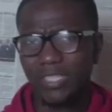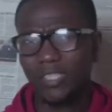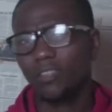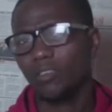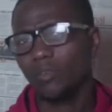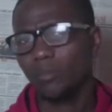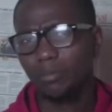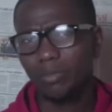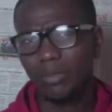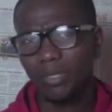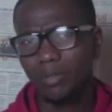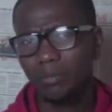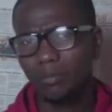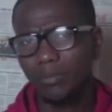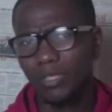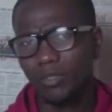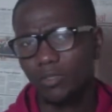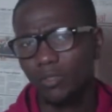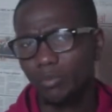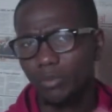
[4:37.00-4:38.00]
think of
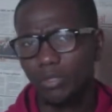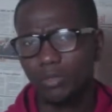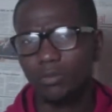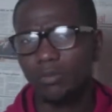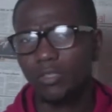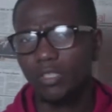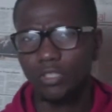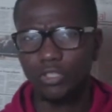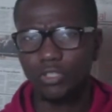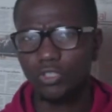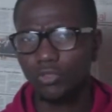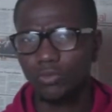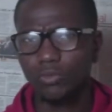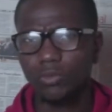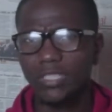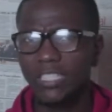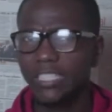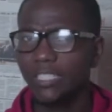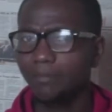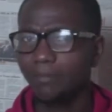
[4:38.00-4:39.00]
a topical issue
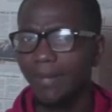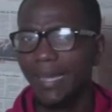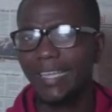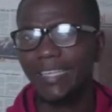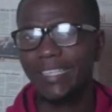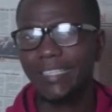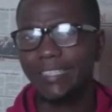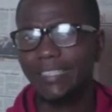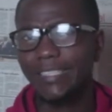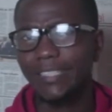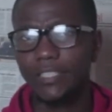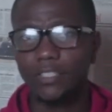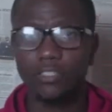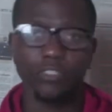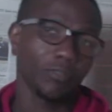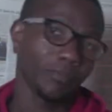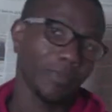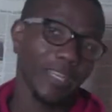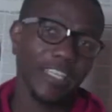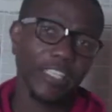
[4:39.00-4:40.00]
in my niche
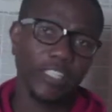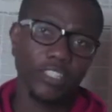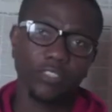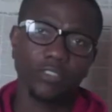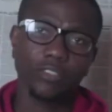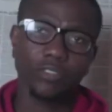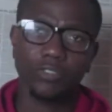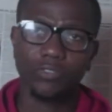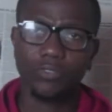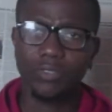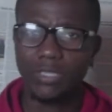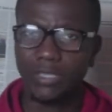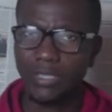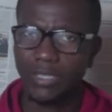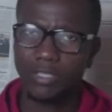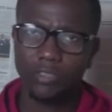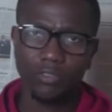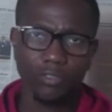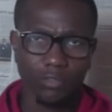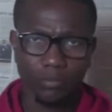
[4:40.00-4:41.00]
or my industry and
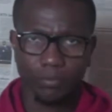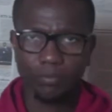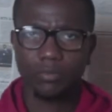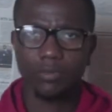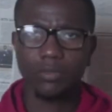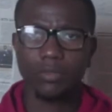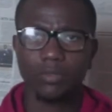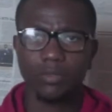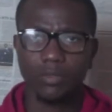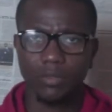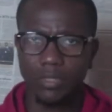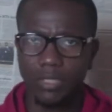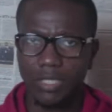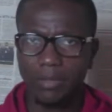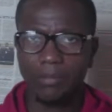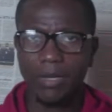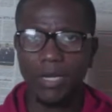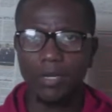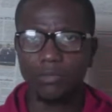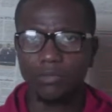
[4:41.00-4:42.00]
then just put
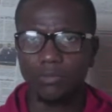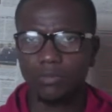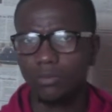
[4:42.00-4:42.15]
them out.